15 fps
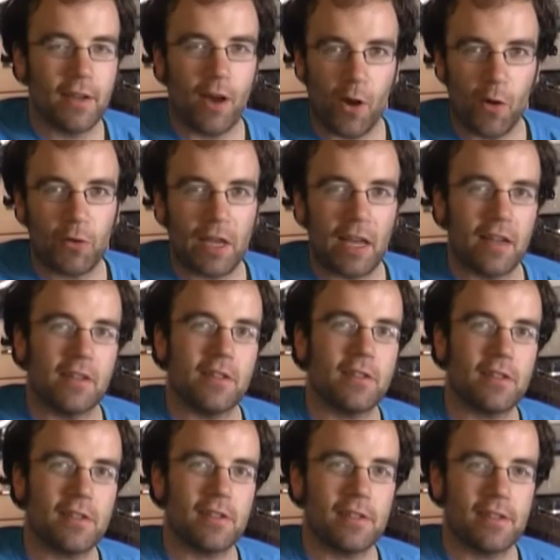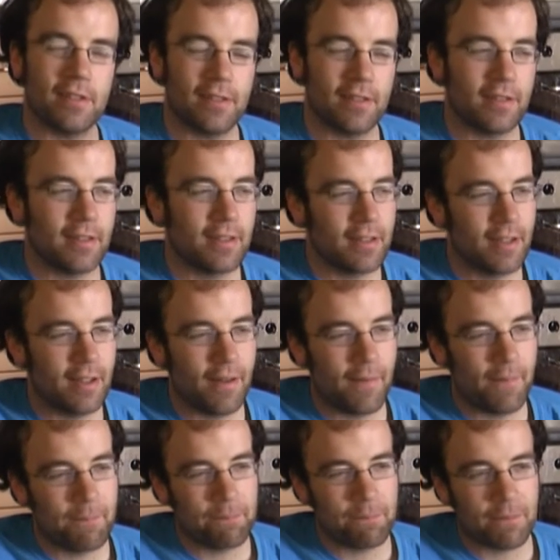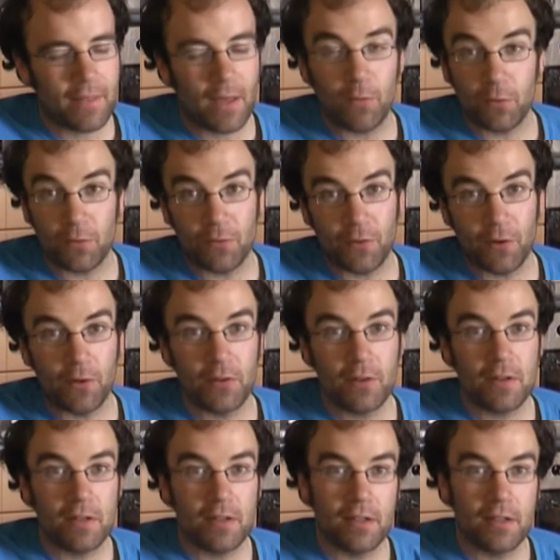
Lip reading: Oh yes, that was fun.